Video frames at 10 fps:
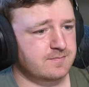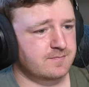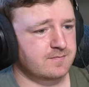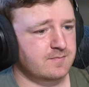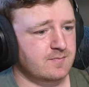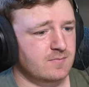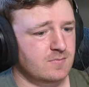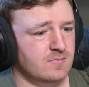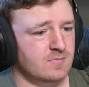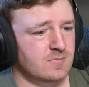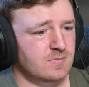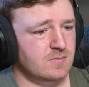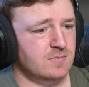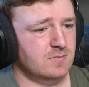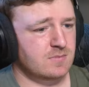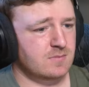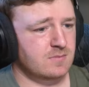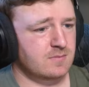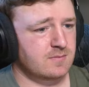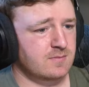
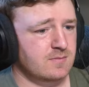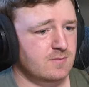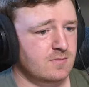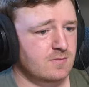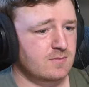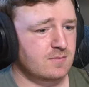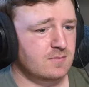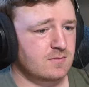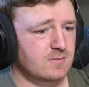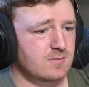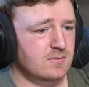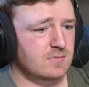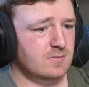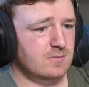[no speech]